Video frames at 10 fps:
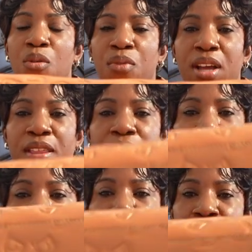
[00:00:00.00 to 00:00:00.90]
with
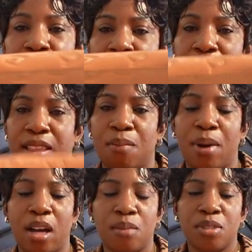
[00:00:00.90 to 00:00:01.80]
feet at the bottom,